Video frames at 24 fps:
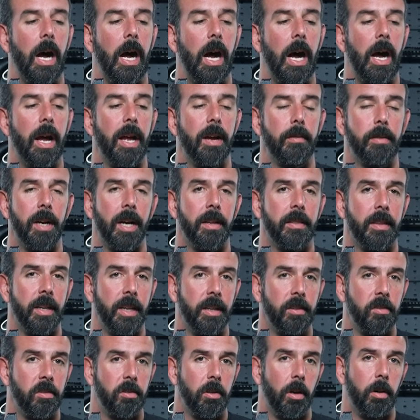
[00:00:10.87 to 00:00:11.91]
I have got the
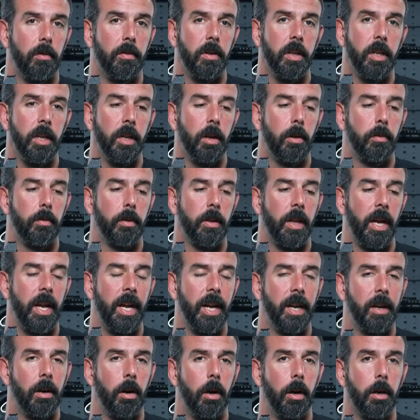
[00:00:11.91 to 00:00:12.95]
install video for the
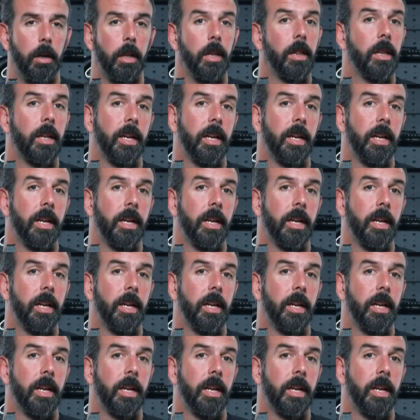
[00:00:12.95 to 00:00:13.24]
handguard